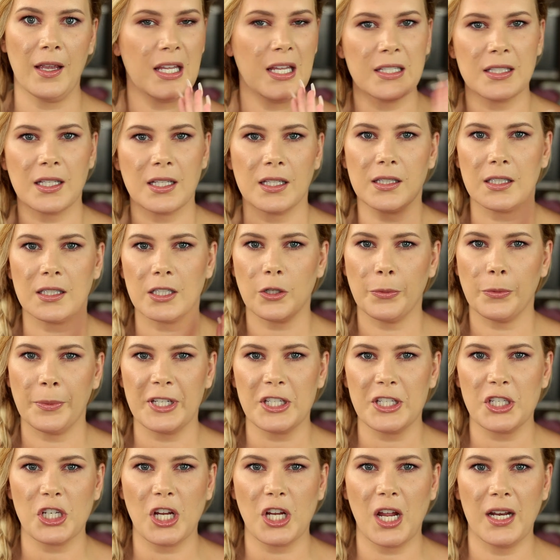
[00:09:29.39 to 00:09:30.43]
It is a little
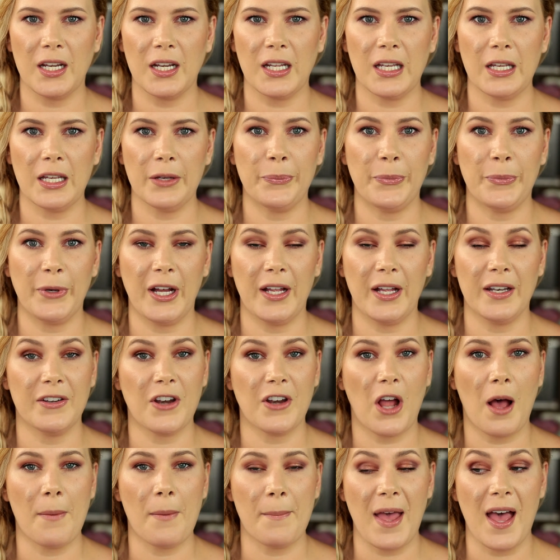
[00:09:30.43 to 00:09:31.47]
bit shiny, but
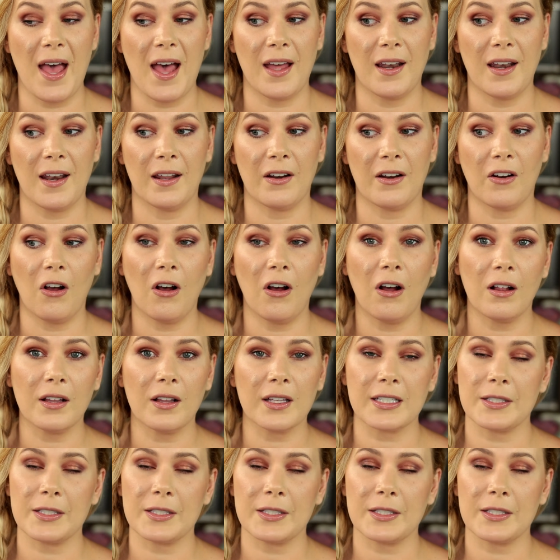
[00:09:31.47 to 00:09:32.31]
not bad at all,